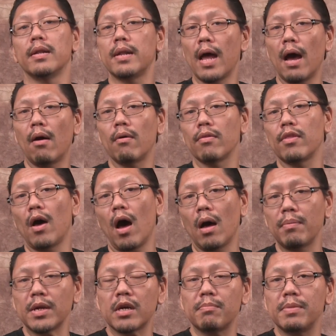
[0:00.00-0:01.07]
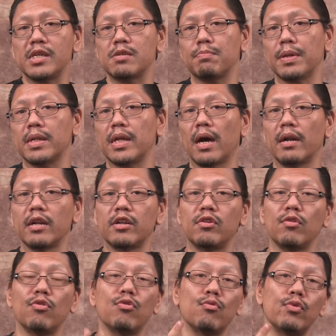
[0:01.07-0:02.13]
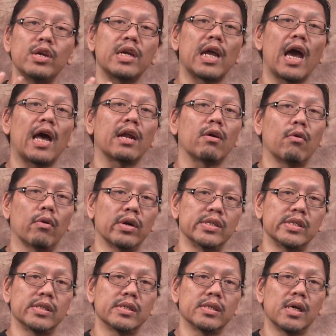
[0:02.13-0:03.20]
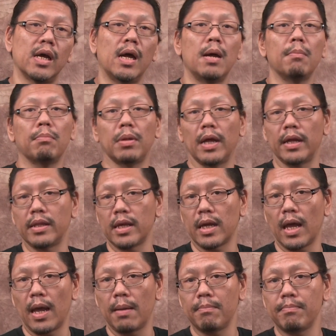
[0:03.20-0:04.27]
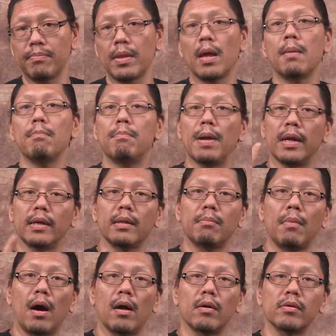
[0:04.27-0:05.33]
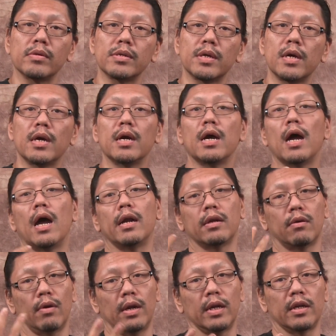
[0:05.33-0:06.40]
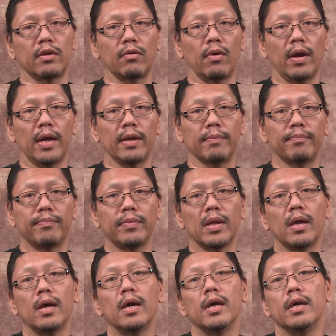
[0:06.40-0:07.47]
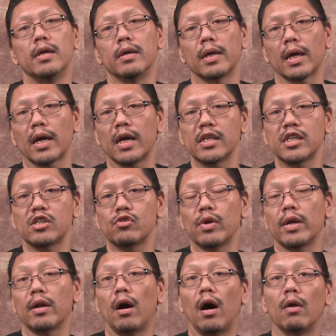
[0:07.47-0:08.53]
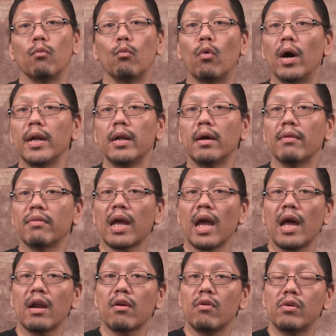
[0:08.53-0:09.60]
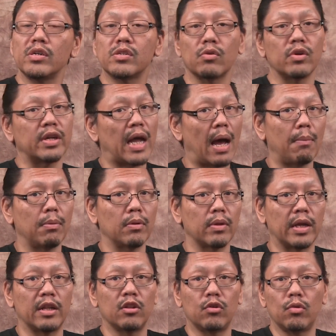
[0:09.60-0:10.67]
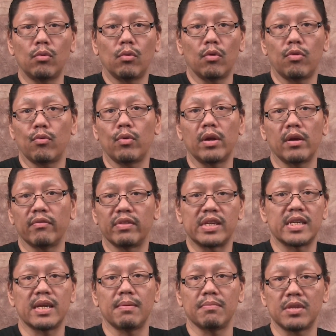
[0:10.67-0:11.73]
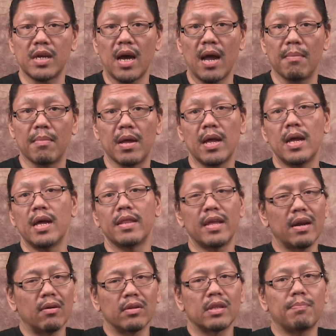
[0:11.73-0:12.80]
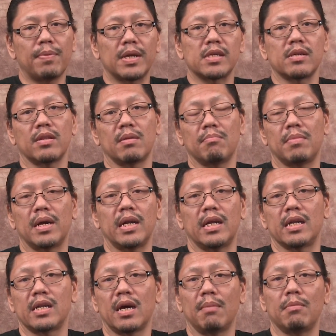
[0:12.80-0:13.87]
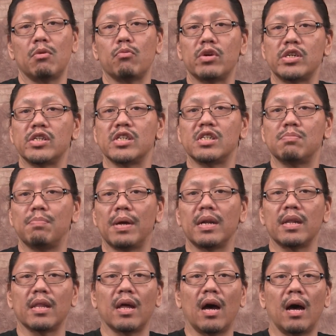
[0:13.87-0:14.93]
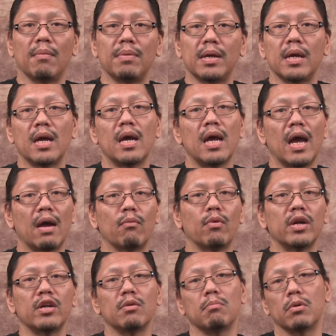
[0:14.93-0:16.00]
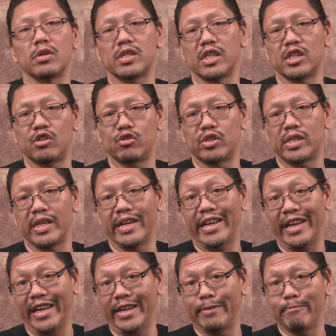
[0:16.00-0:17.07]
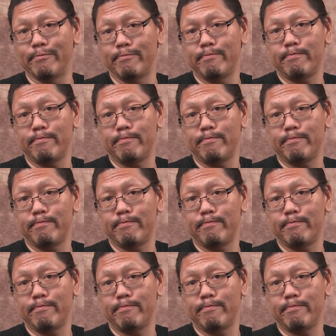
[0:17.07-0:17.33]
Now, the hobby could be split down into 3 categories: playing the game, painting the models, and creating terrain. You can concentrate on one categories or dabble in 2 or 3 at the same time. That all depends on the money and time you wish to spend in the hobby and what you're most interested in.